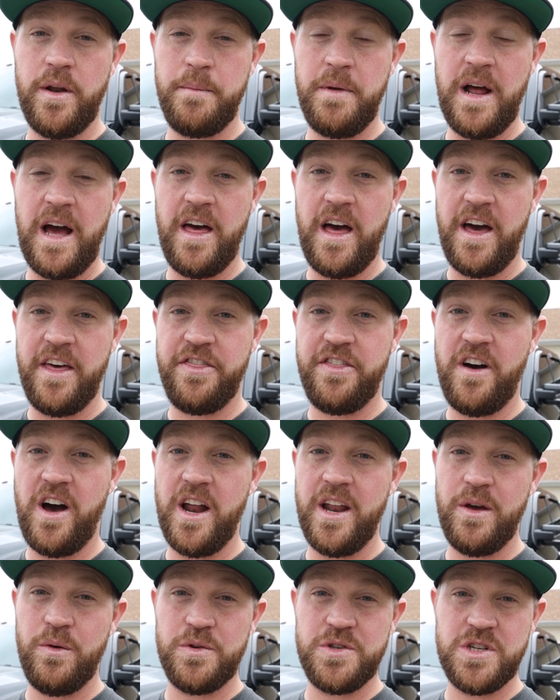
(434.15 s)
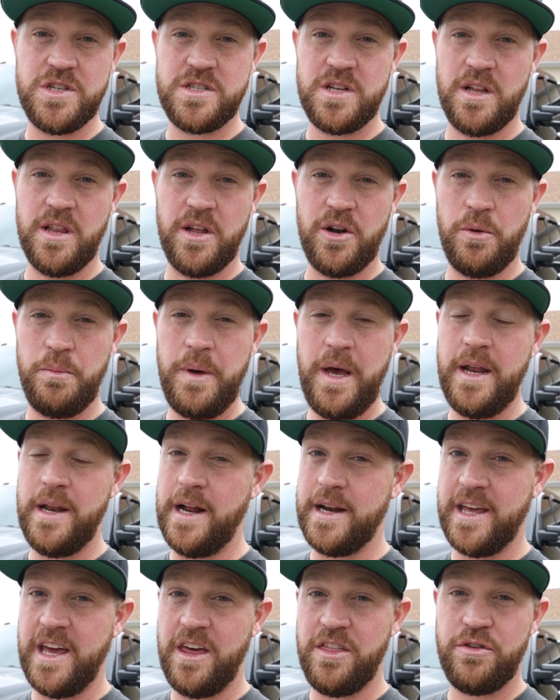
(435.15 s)
I mean, I, I, thought it was just a little bit and
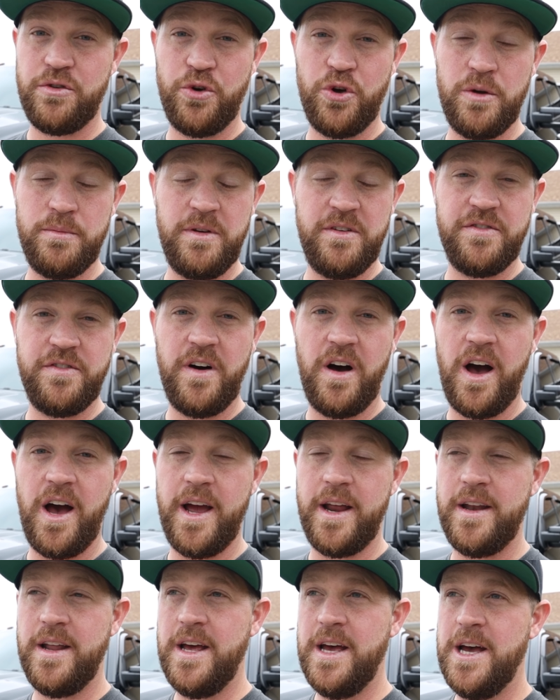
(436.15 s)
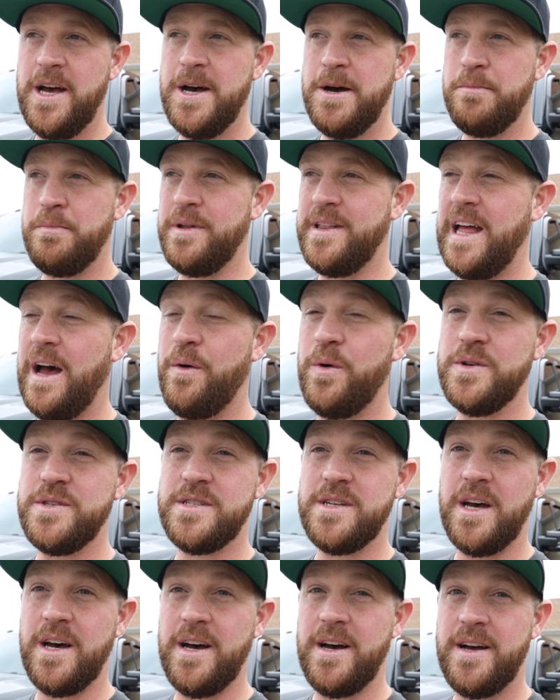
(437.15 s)
I'd get through to be fine, but that
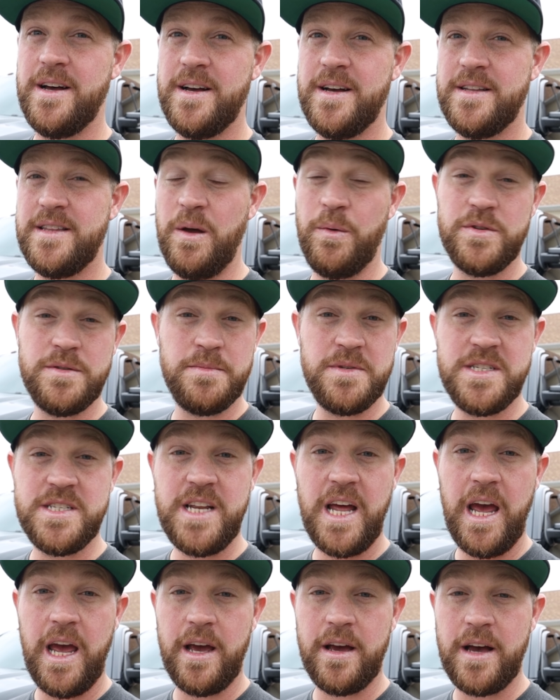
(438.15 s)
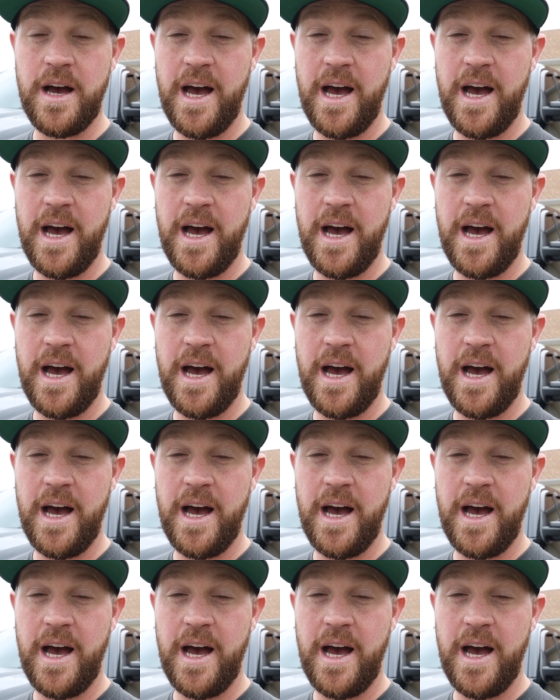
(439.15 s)
was uh, that was a mistake.